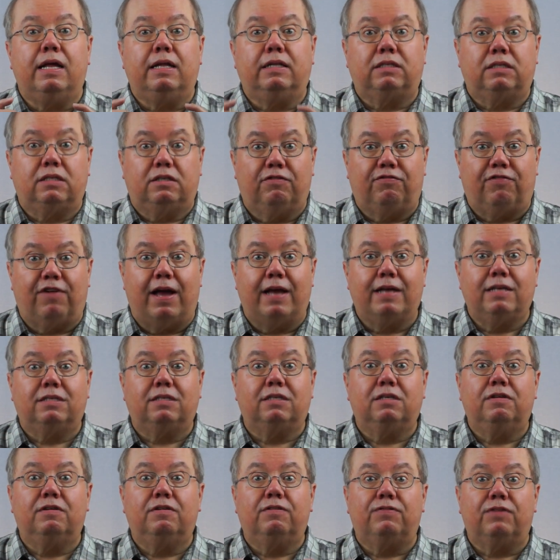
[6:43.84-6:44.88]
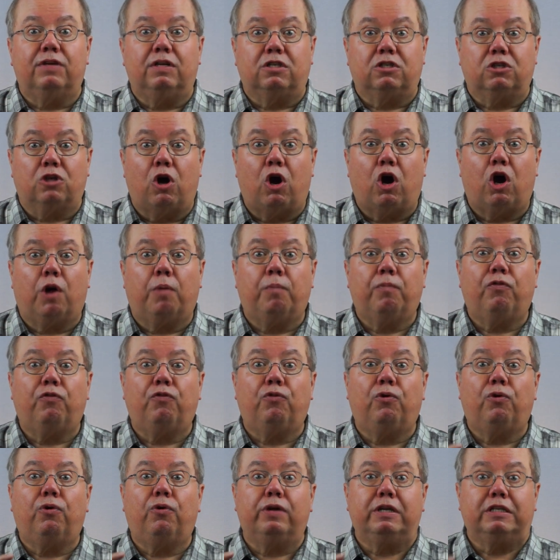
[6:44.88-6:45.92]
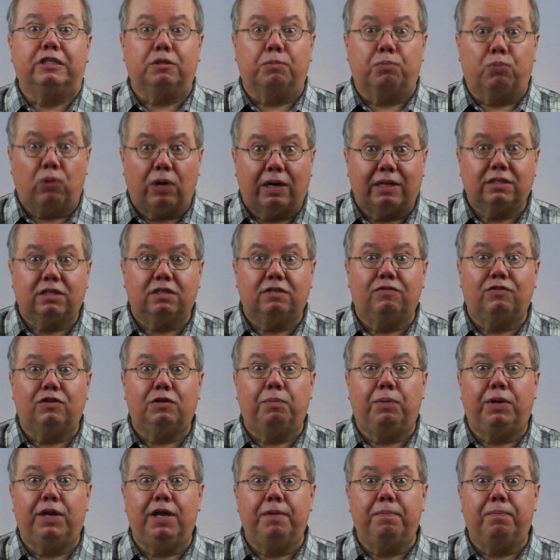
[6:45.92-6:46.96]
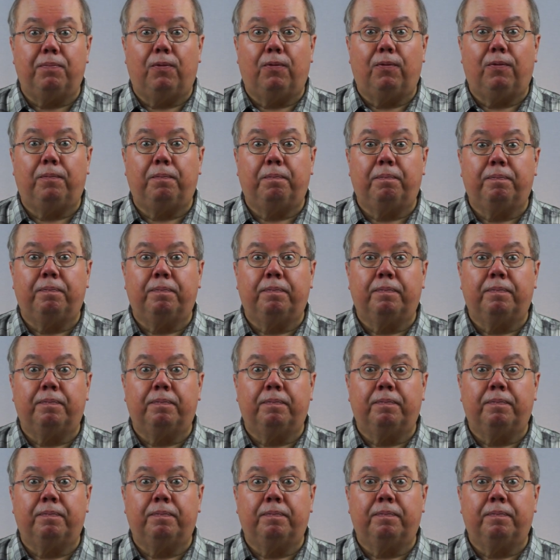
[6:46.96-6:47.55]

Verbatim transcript: It's divisive, it's harmful, it's oppressive to people,